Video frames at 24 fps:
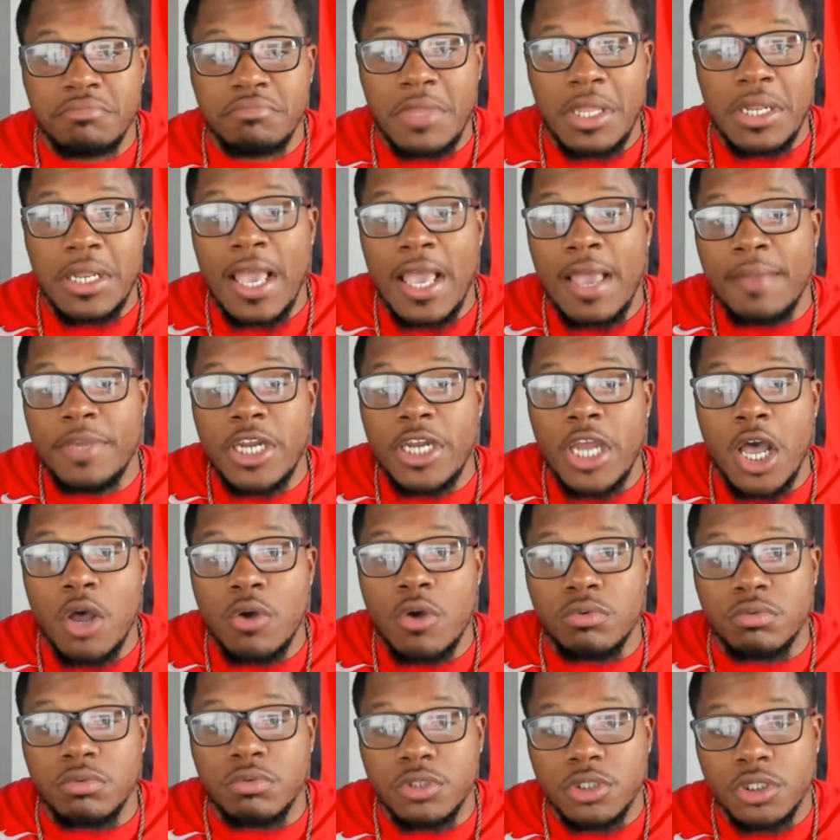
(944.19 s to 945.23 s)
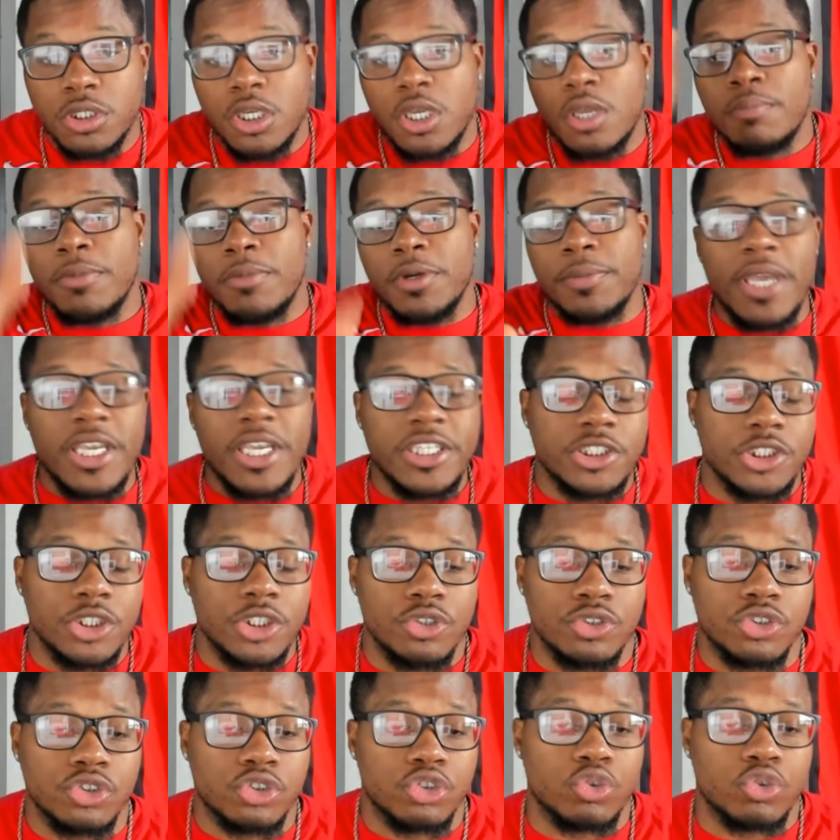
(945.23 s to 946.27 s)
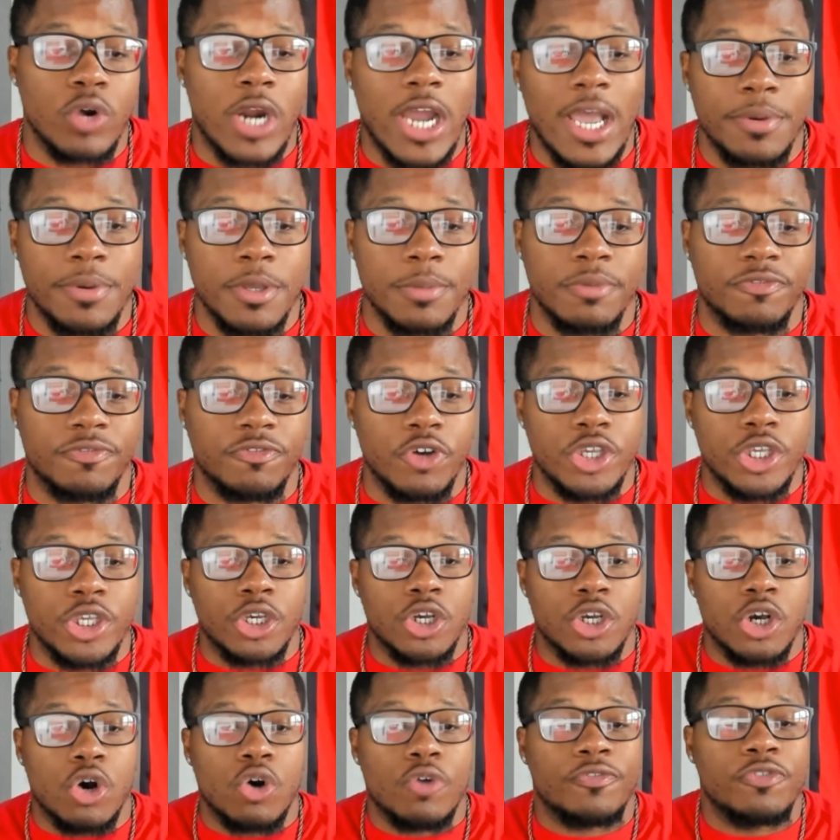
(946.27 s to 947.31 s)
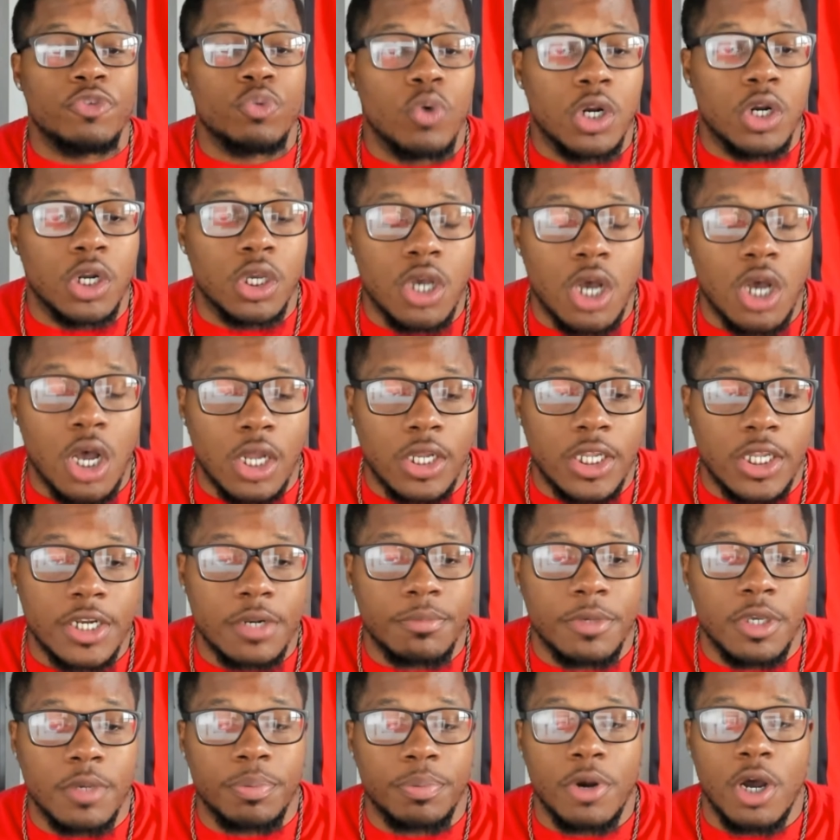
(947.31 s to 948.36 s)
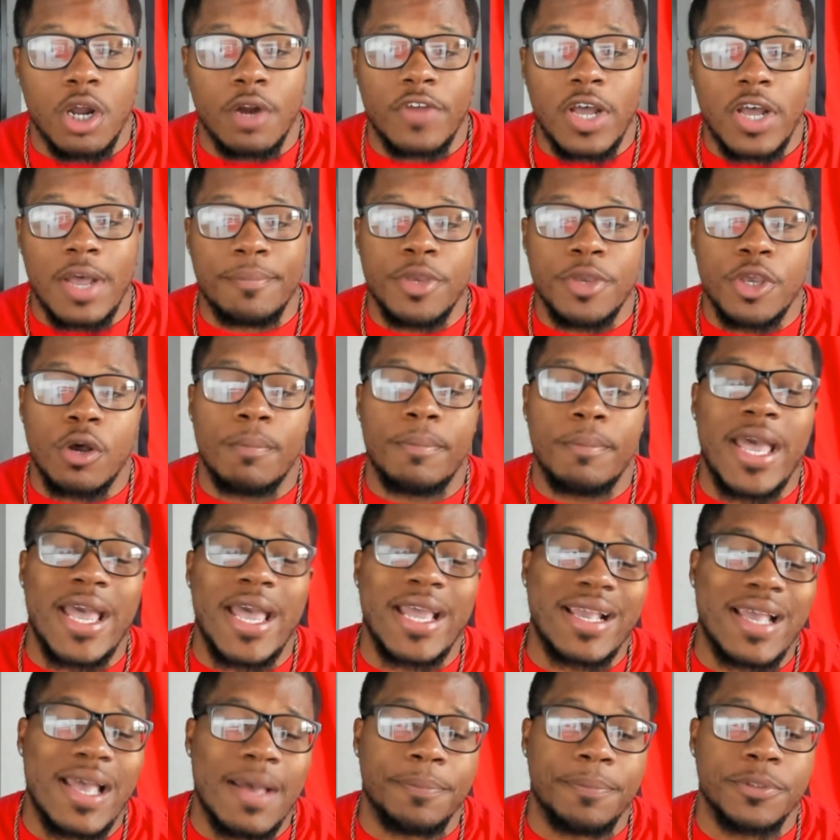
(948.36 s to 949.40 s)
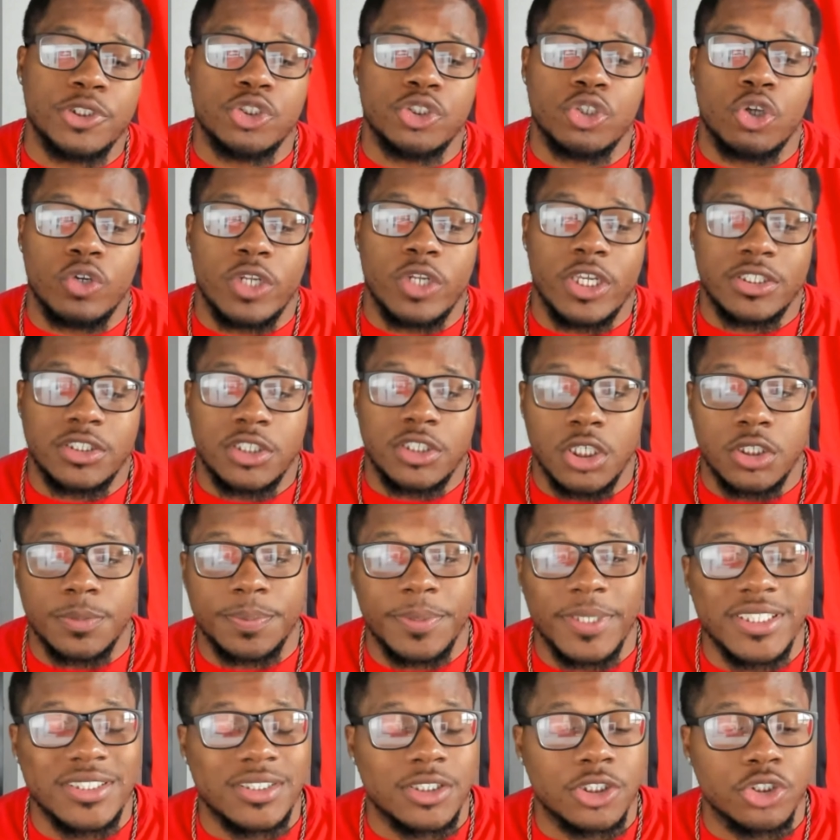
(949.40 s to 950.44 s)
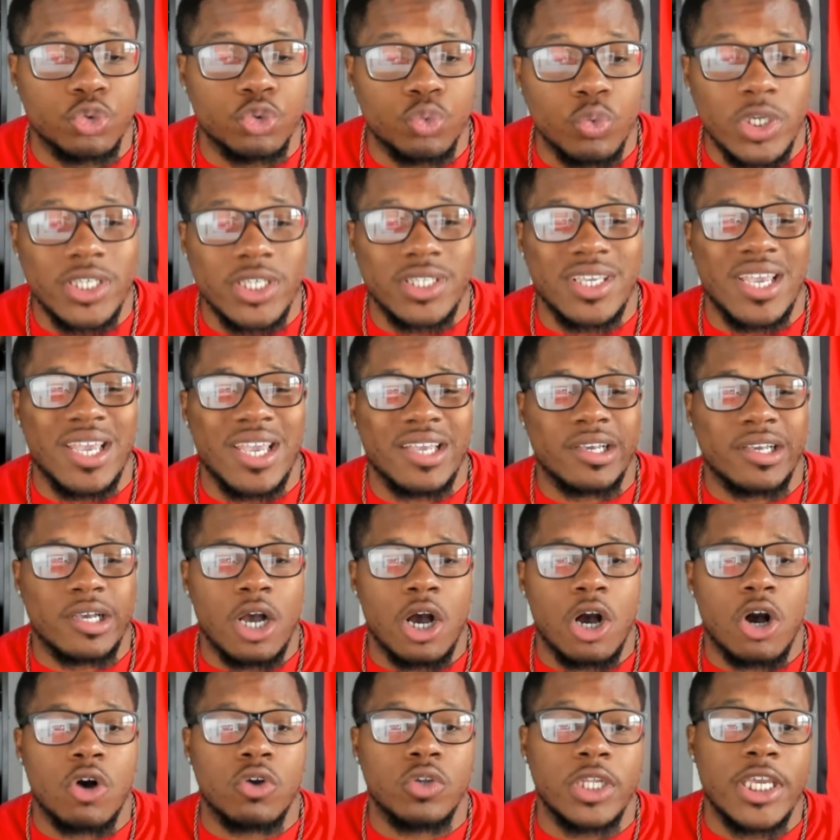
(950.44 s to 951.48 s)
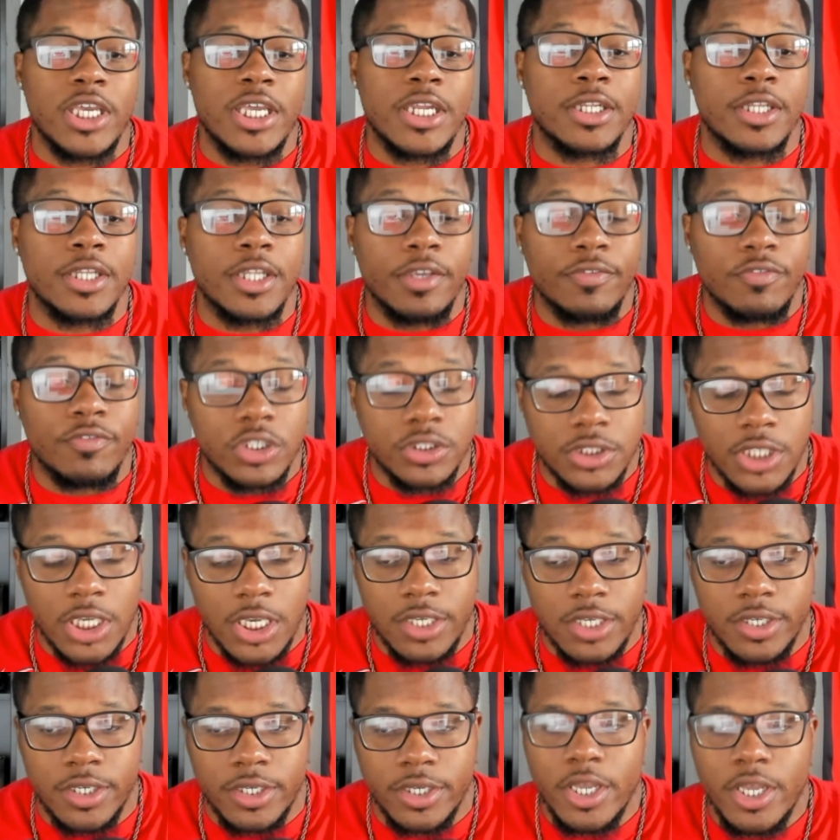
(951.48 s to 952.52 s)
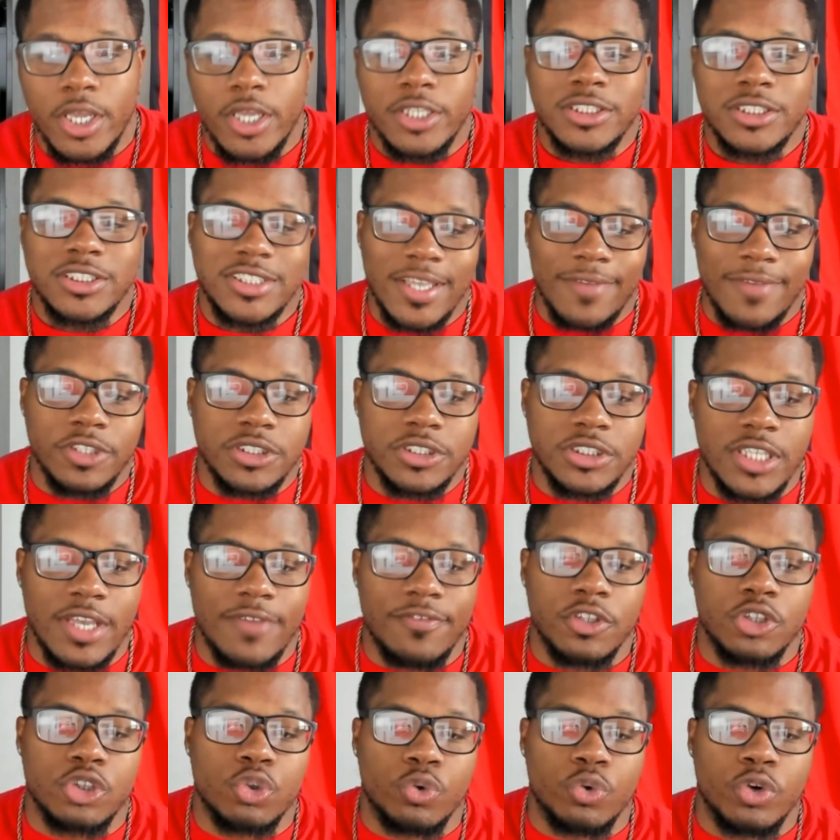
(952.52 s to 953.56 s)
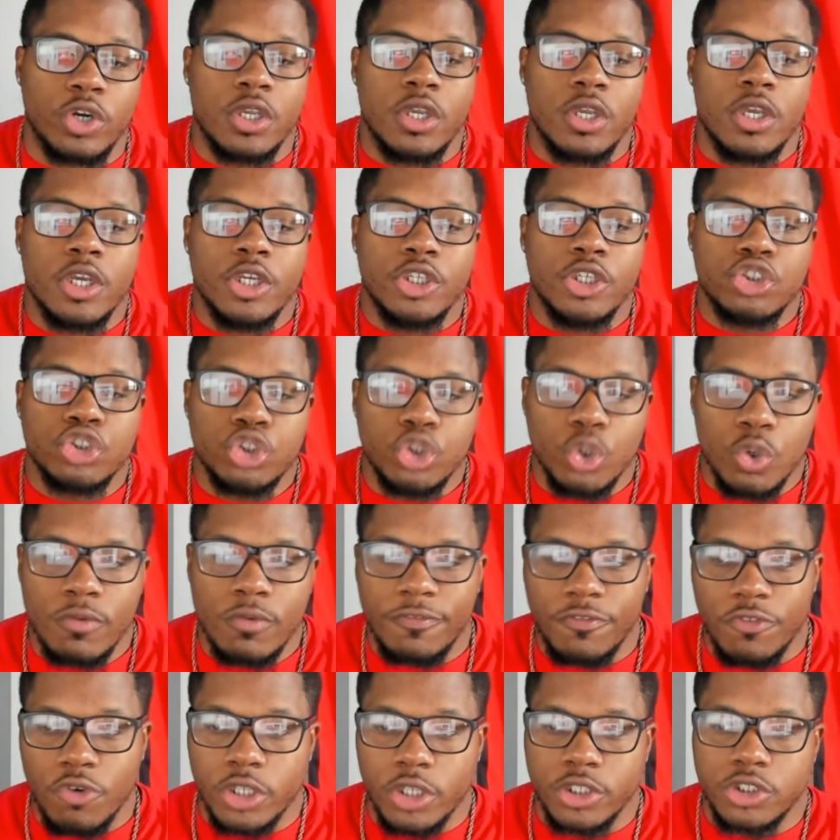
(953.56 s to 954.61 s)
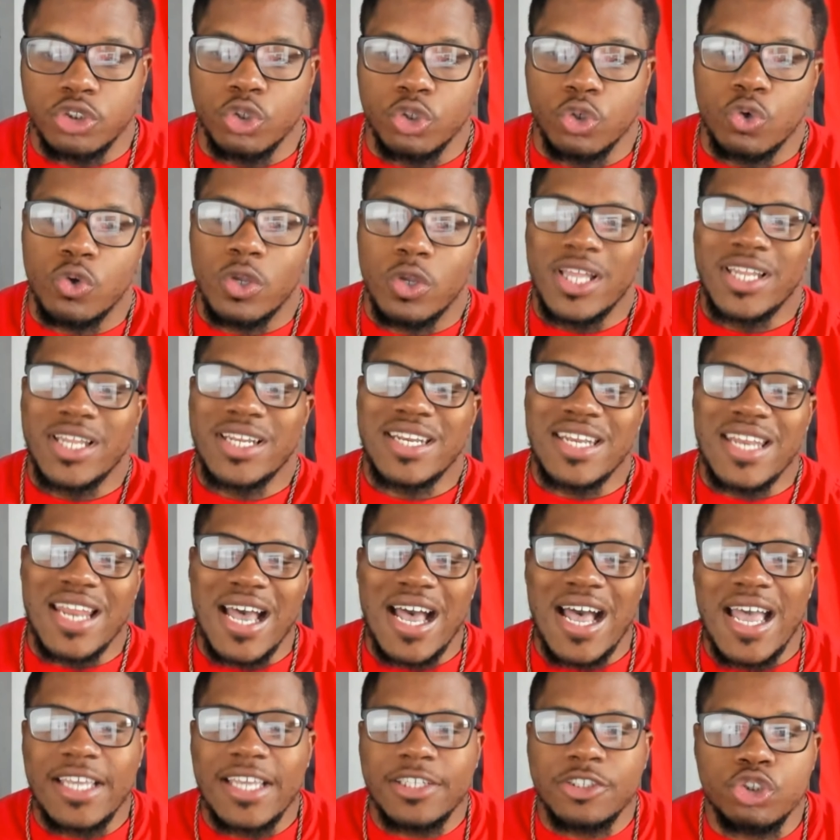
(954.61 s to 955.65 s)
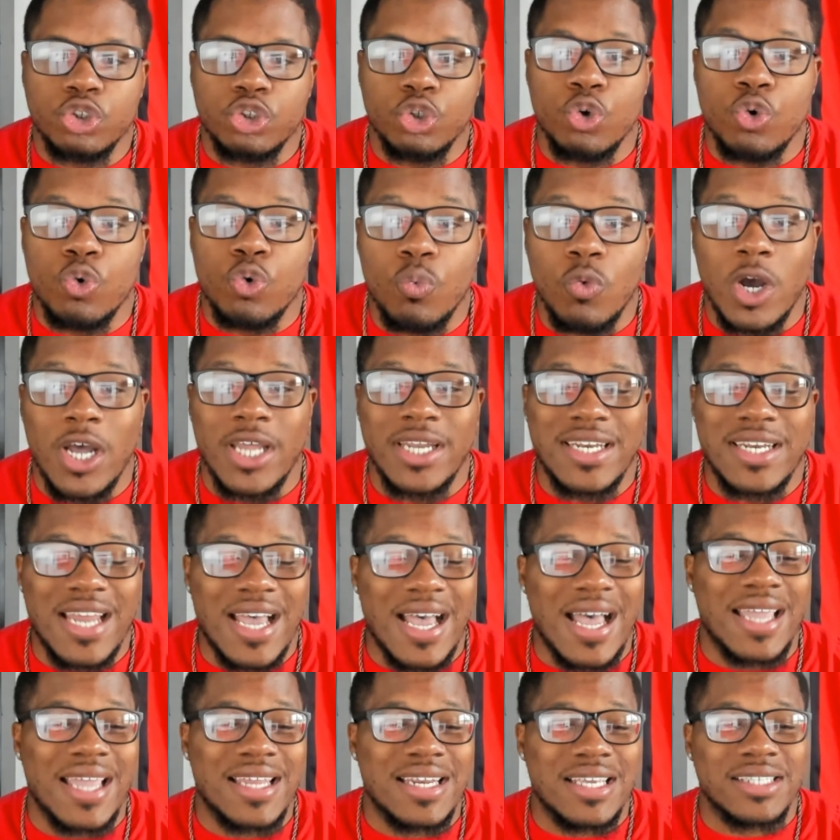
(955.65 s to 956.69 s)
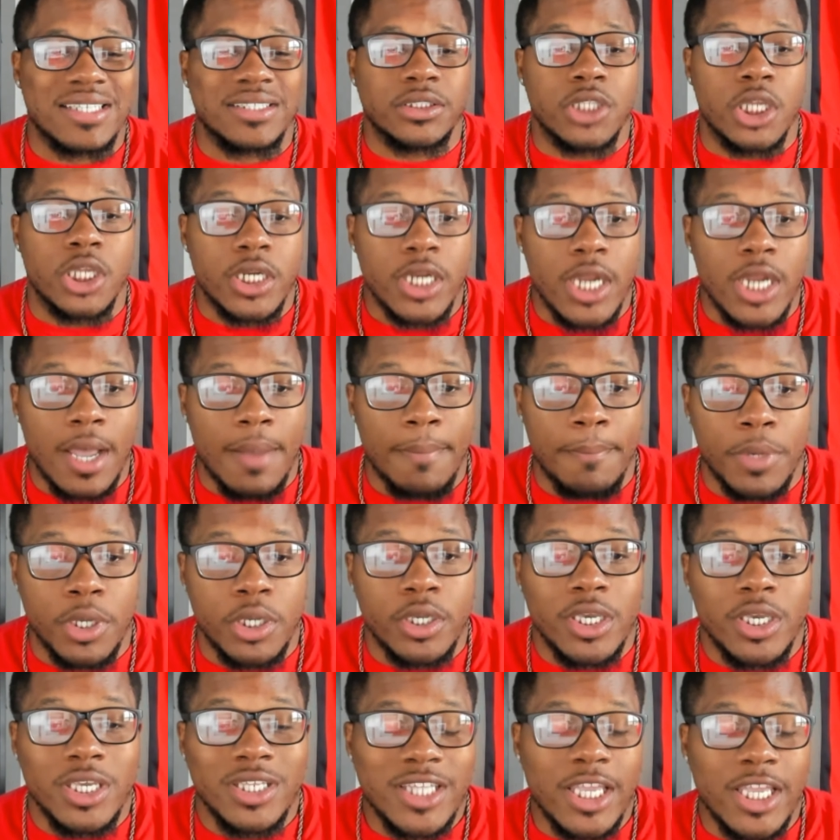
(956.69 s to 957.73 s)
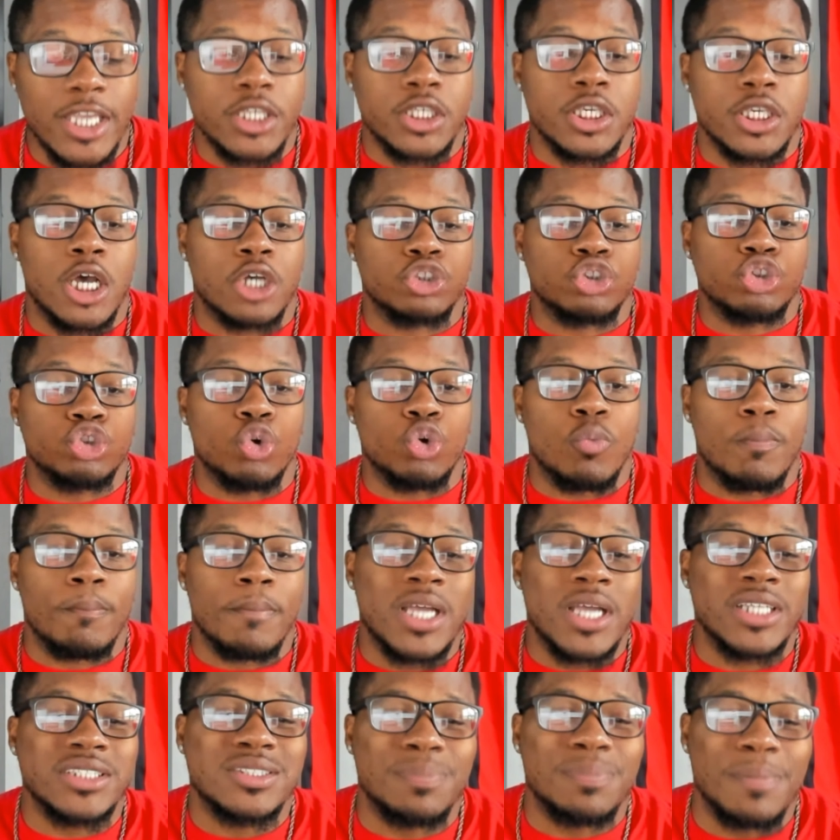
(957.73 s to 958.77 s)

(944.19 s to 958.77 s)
Let me know. But make sure you subscribe here before you go. If you want to call in and be a part of our mailbag episode that takes place this weekend, call in and leave your take. 773-242-9219 is the number. Thank y'all so much.